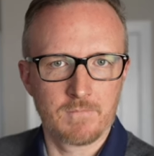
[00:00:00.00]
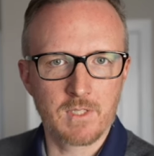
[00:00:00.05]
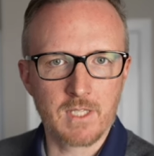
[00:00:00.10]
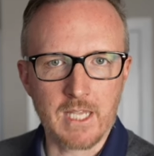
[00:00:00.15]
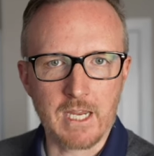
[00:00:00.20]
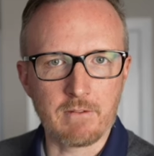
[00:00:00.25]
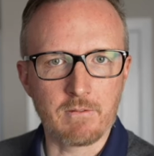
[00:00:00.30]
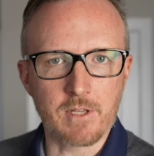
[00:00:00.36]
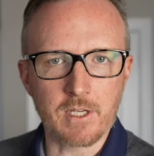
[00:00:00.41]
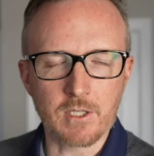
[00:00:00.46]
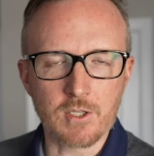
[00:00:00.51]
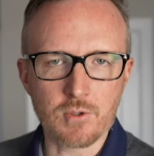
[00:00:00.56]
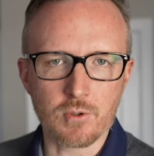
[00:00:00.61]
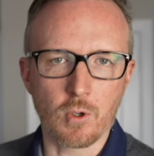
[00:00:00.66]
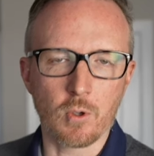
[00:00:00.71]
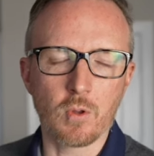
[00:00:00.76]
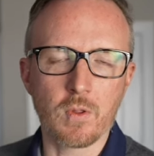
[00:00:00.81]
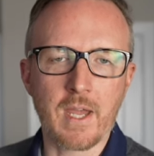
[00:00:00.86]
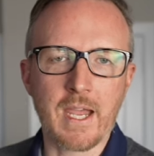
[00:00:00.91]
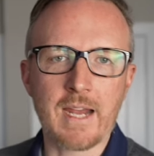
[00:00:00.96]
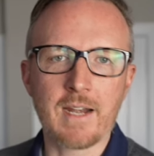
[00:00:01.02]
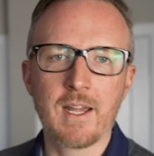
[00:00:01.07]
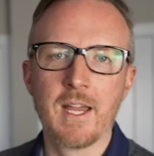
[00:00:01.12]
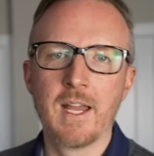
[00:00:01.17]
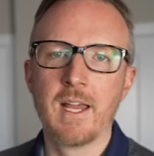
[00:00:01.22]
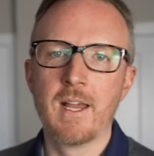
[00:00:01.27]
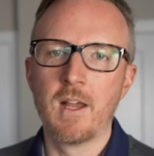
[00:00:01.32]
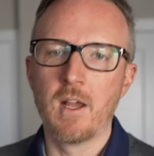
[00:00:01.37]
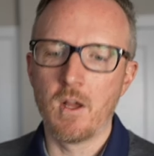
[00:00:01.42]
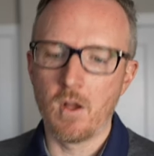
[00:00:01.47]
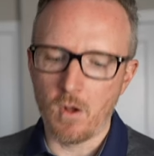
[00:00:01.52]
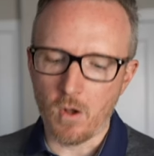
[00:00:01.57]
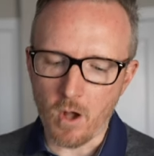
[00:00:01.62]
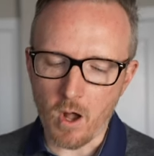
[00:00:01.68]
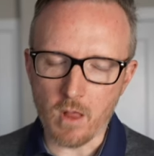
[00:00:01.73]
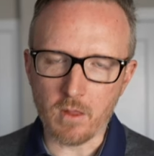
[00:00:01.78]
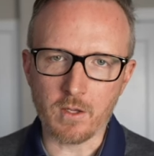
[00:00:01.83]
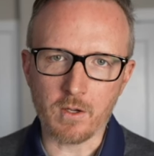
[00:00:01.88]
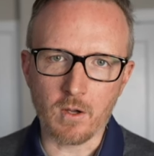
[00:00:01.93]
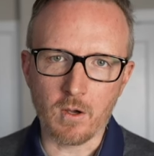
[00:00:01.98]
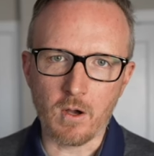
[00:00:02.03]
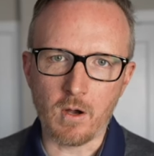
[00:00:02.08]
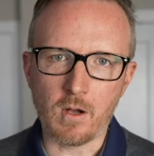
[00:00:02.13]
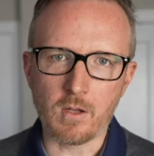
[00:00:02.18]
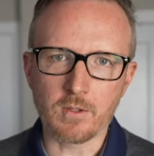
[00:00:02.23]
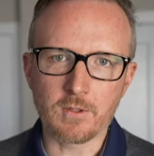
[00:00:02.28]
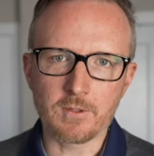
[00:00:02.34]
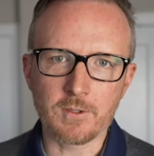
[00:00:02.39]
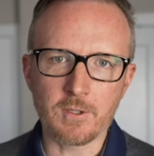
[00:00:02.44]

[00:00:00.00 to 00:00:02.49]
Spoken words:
Can't really control that. All in all,